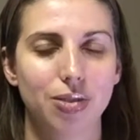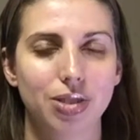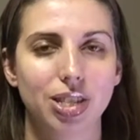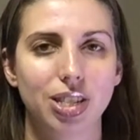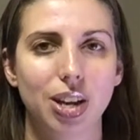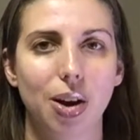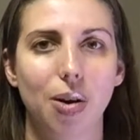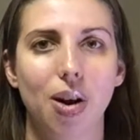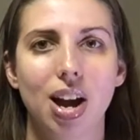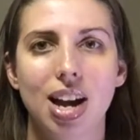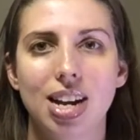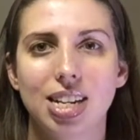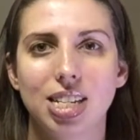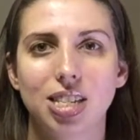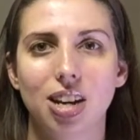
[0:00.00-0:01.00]
So
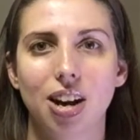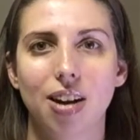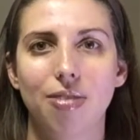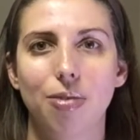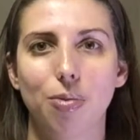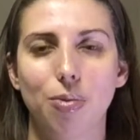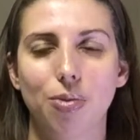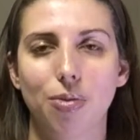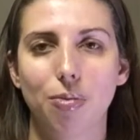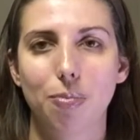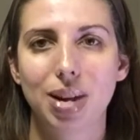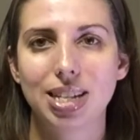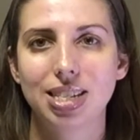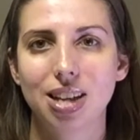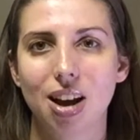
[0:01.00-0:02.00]
to start off
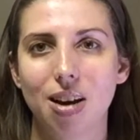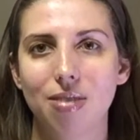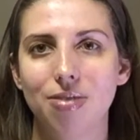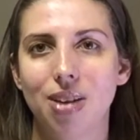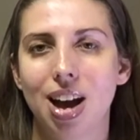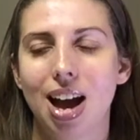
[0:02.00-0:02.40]
myself,